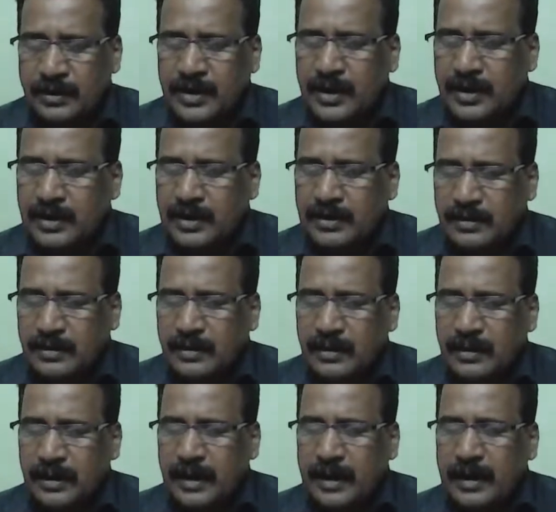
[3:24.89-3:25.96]
Here,
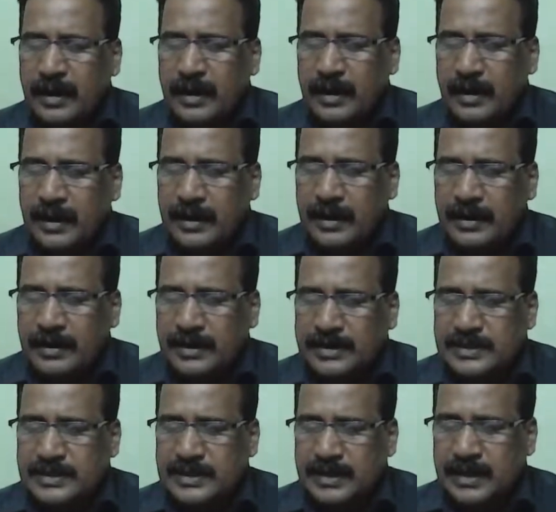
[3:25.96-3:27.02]

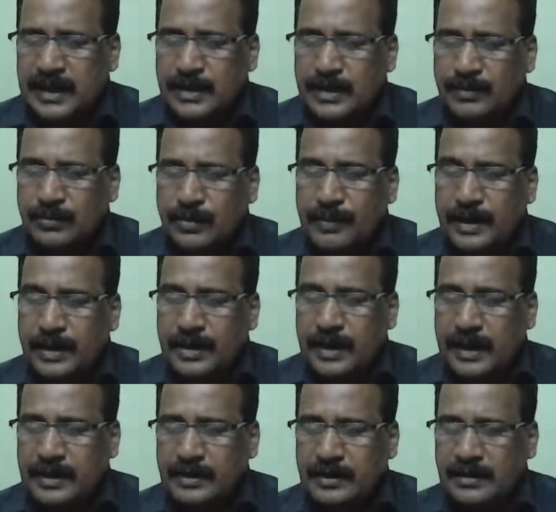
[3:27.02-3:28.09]
a to the power
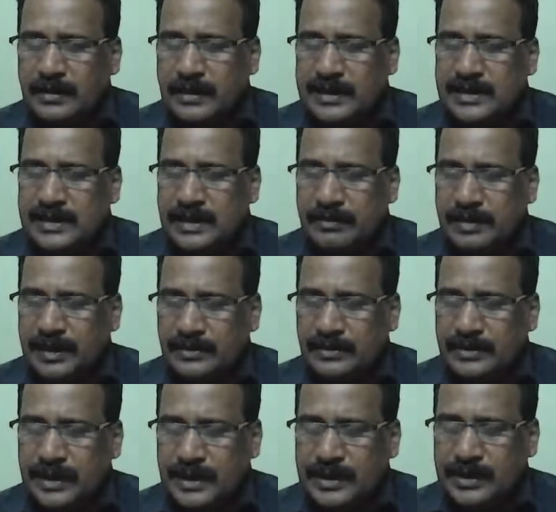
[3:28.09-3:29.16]
n is given.
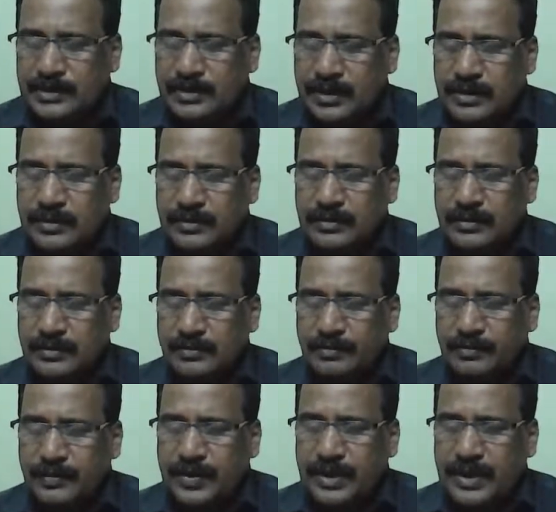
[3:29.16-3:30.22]
That is your
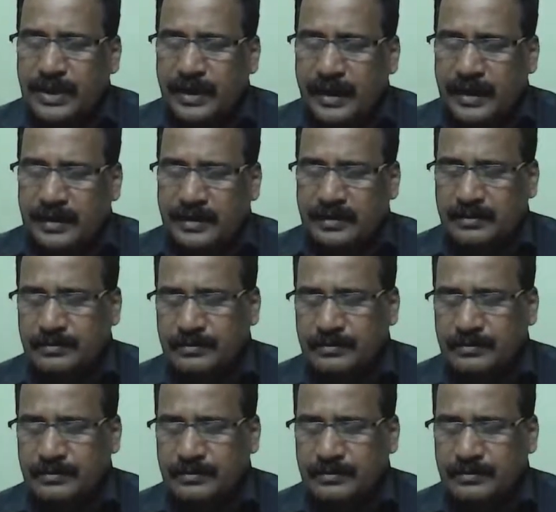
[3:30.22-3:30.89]
Pn.